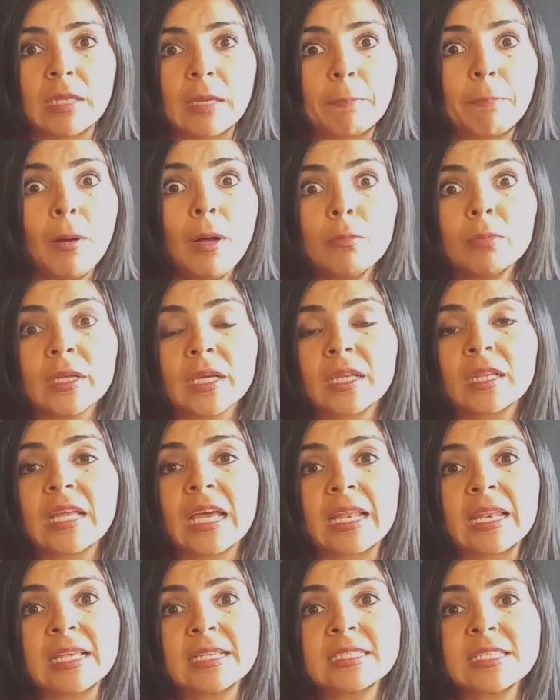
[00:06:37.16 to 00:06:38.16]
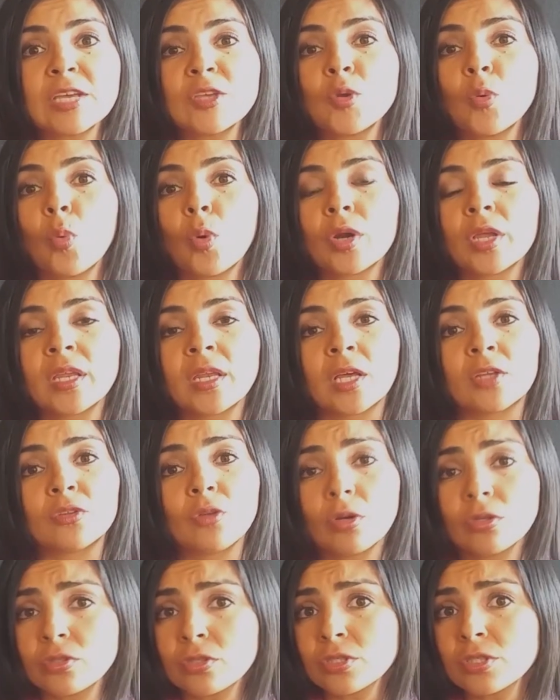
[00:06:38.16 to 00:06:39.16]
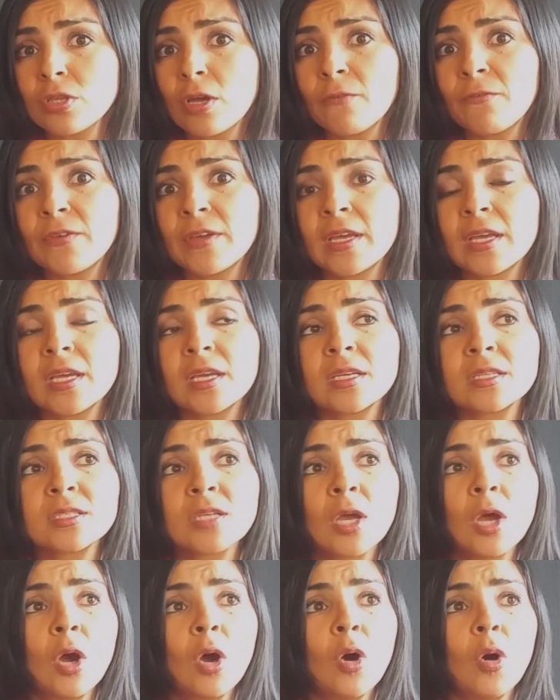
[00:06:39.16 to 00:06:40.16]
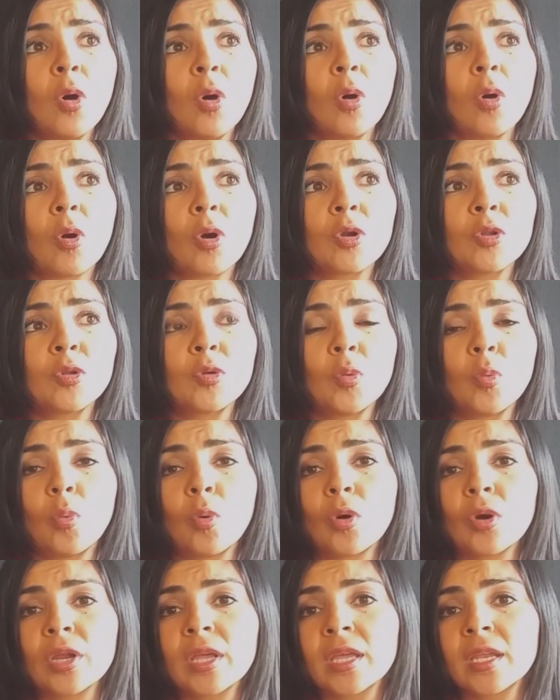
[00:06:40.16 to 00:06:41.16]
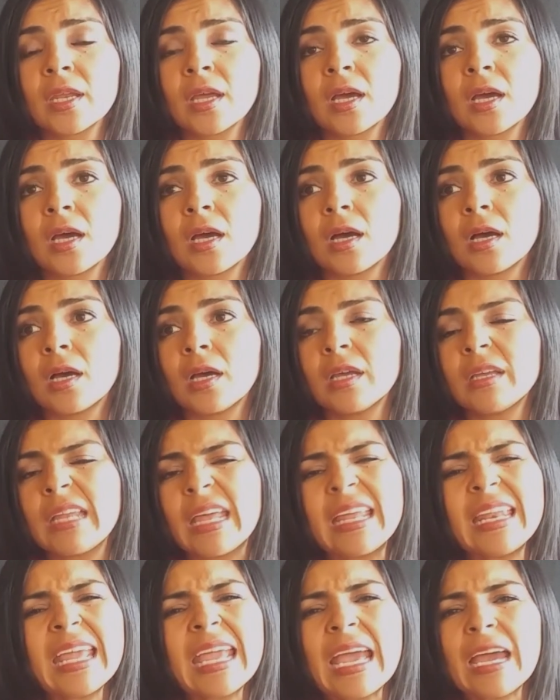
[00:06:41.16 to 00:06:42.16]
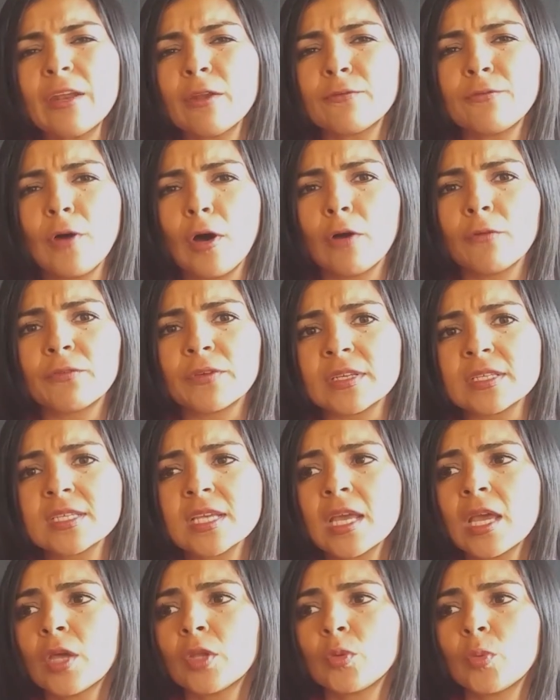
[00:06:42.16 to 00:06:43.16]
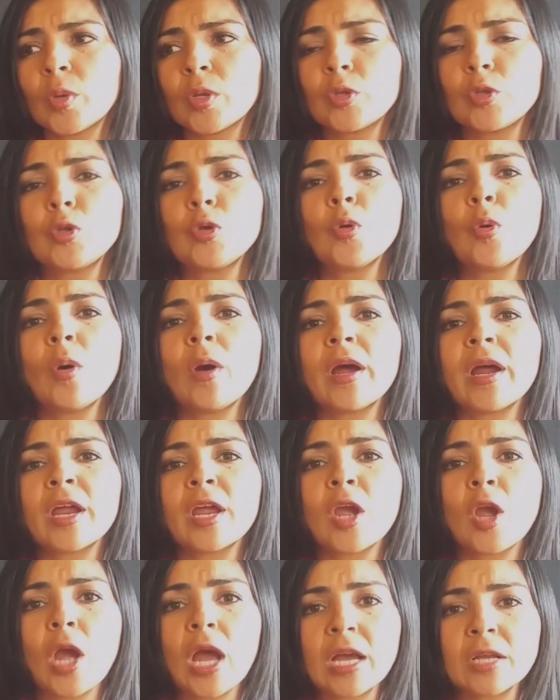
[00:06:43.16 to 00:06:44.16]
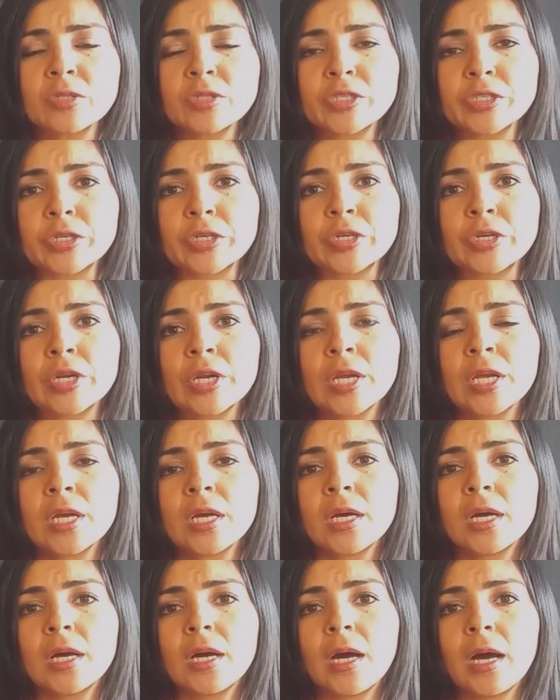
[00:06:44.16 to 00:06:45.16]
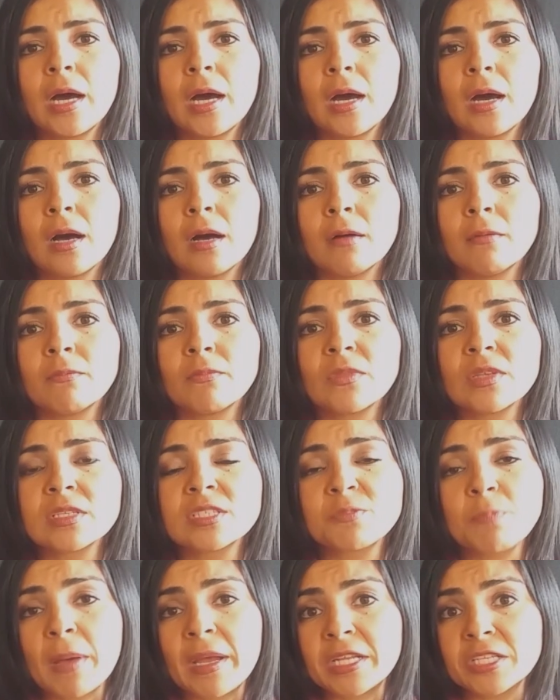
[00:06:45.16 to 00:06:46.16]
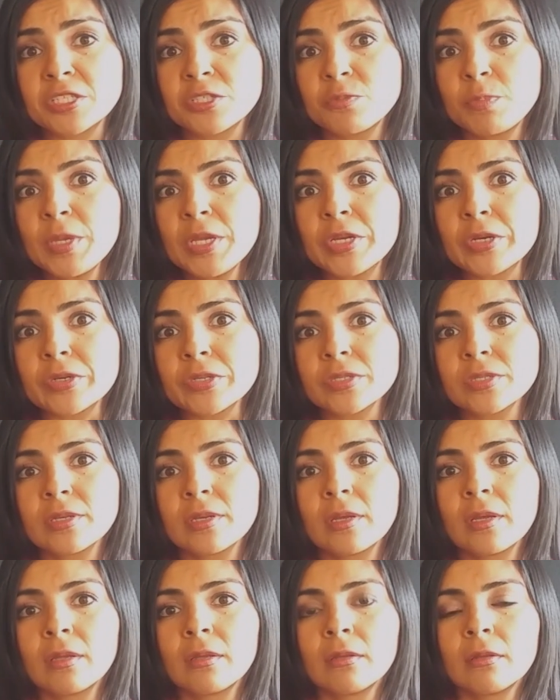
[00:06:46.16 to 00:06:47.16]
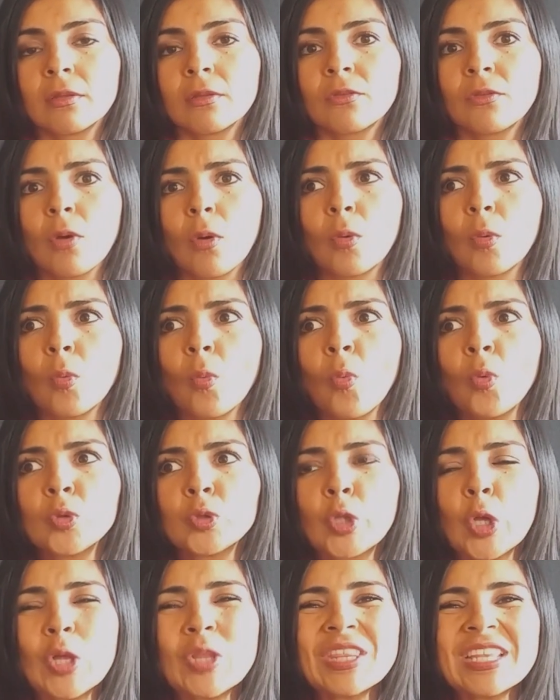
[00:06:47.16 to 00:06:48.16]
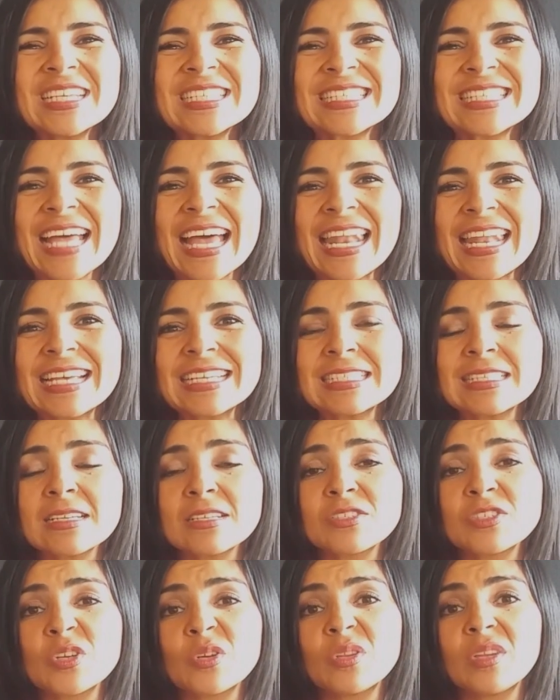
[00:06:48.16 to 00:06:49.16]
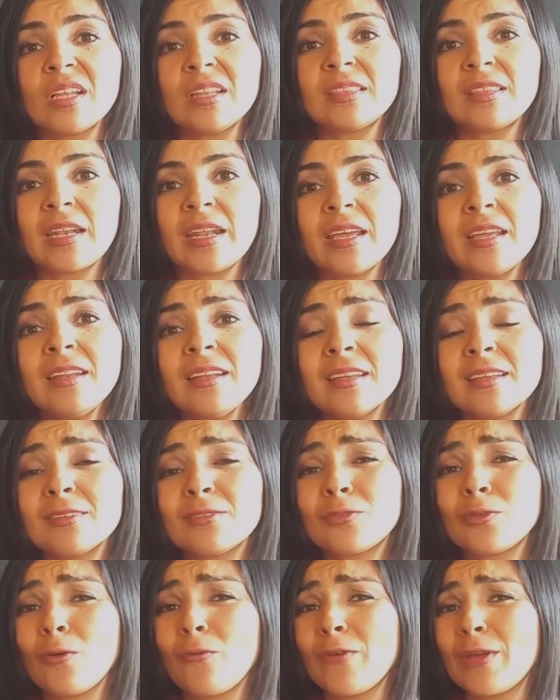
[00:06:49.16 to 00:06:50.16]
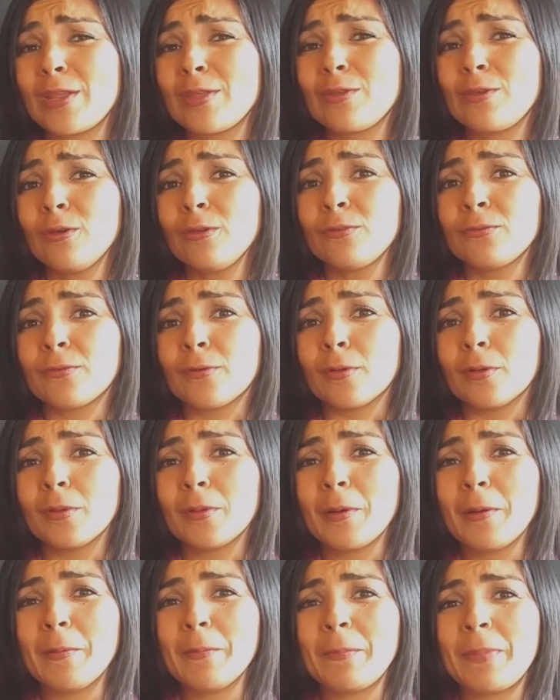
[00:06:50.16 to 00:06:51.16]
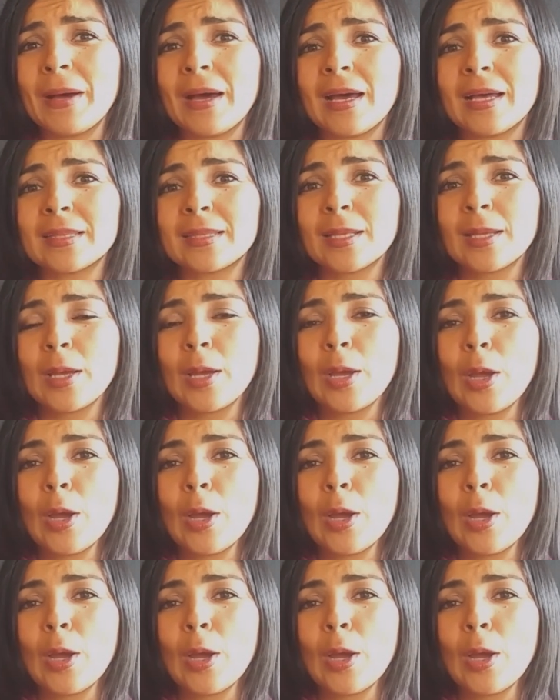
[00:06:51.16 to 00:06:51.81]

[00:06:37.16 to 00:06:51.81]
a public. Like, let's say you work in a doctor's office, or you work in any kind of office where you encounter Spanish speakers. So, ¿dónde está la estación del tren? Is not very useful, but